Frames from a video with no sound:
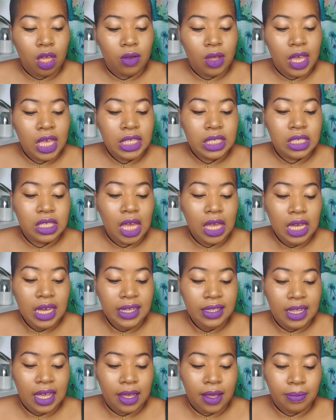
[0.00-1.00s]
It's
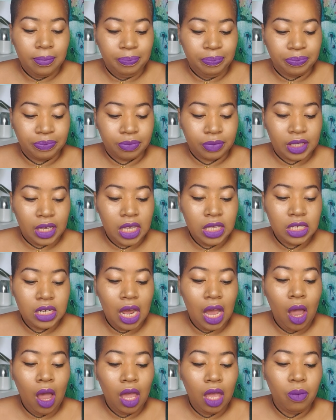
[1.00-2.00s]
saying that it's
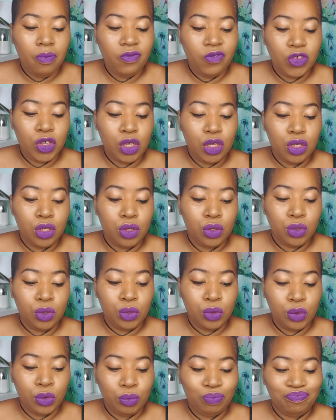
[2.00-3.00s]
time for
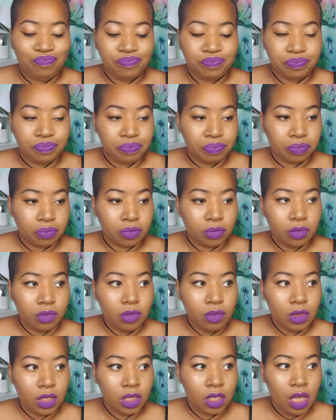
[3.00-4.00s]
you
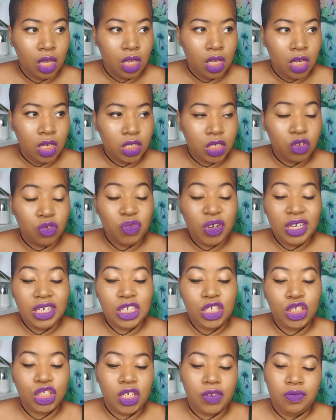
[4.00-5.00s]
to really
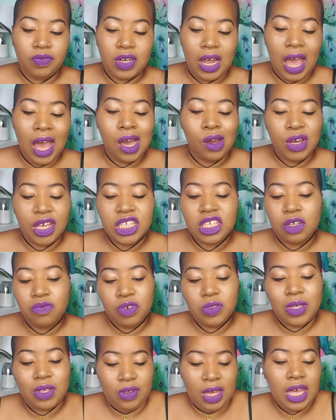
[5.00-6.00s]
shift out.
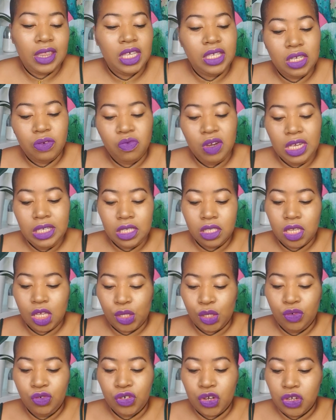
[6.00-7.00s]
There's a reason
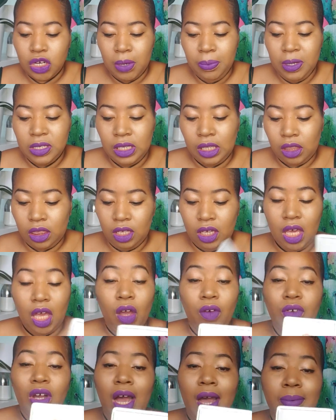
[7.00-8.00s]
that you've shown up as the King
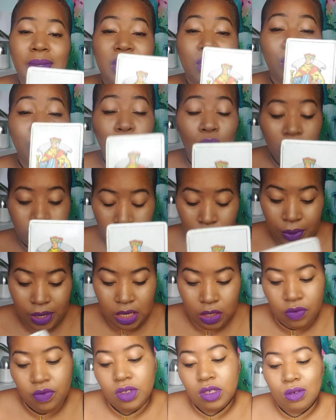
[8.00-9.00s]
of Cups and not the
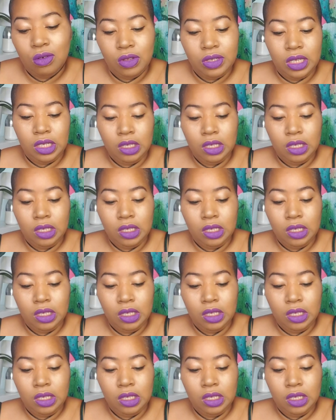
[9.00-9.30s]
Queen of Swords.